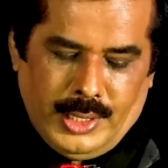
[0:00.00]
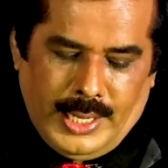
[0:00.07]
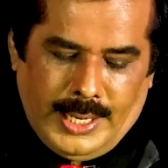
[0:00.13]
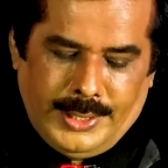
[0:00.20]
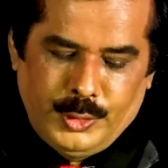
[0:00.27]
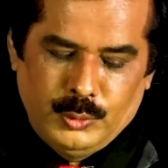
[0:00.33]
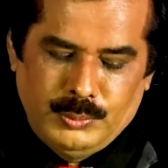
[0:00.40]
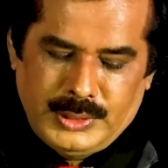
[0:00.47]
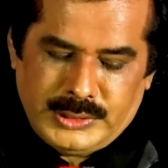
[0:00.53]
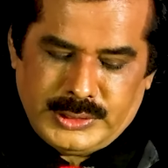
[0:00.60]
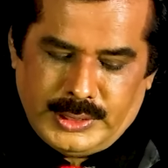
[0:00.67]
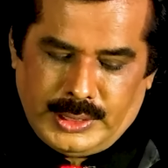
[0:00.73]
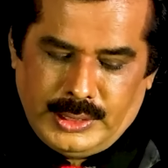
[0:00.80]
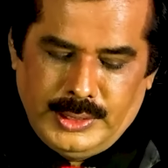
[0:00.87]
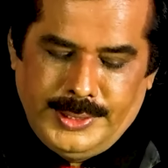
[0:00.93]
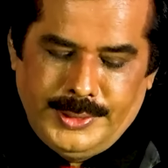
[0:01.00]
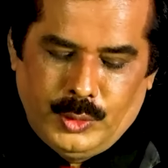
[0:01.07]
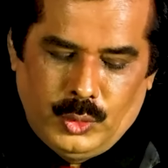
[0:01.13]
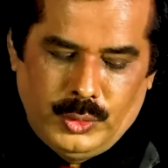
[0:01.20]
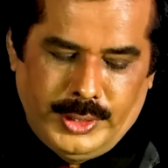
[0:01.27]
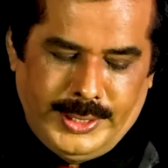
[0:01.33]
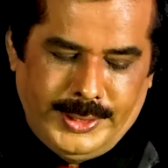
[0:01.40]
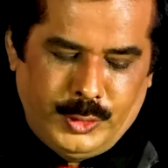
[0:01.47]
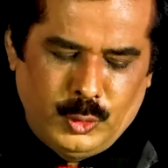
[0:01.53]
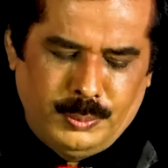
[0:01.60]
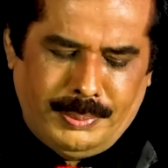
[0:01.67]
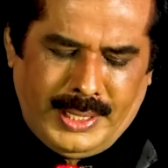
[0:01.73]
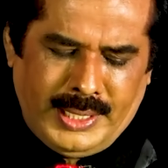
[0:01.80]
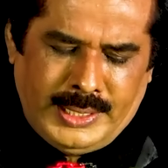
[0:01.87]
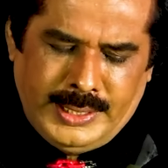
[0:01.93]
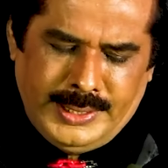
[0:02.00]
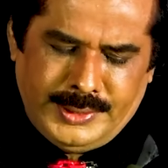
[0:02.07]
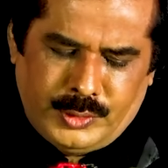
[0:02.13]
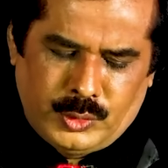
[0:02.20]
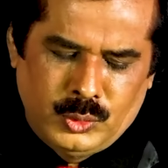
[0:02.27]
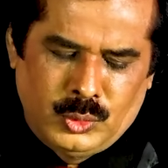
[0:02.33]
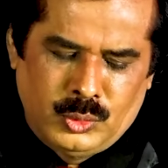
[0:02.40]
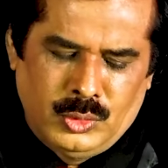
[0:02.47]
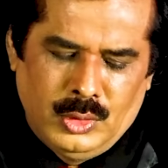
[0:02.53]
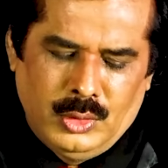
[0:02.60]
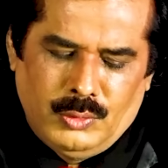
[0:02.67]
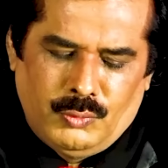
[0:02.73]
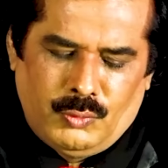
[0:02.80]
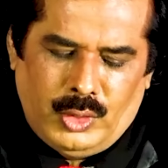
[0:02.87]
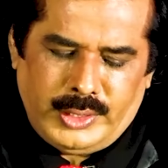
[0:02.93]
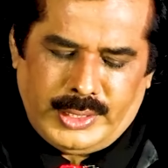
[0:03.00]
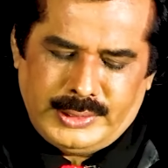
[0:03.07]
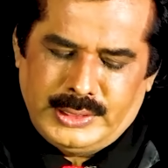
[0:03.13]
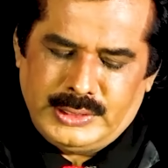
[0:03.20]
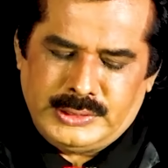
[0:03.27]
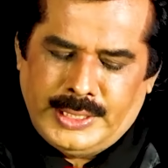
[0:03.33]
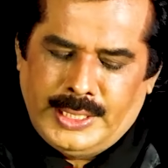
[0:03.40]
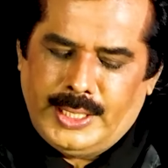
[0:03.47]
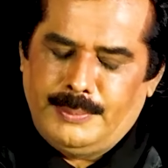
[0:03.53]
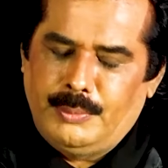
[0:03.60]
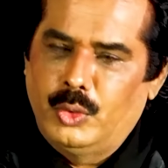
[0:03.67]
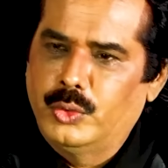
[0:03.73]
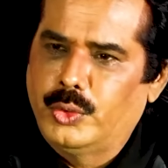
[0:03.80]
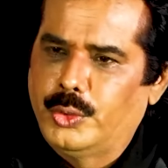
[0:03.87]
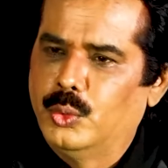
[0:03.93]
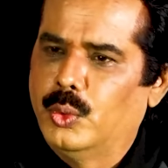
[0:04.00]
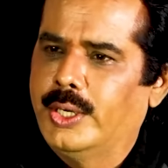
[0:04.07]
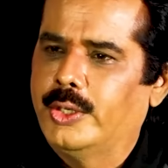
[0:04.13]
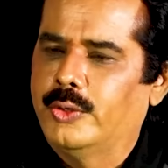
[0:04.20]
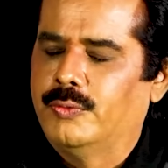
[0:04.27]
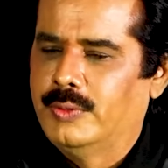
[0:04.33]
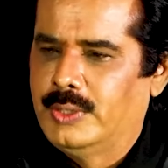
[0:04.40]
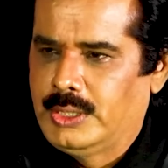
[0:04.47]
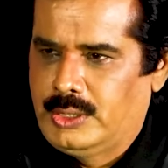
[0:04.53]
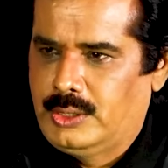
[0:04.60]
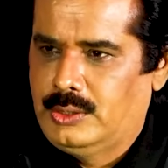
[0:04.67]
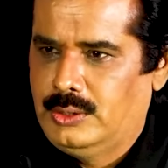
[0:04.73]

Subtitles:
And you must certainly don't need to pay heed to what others think about you and your work.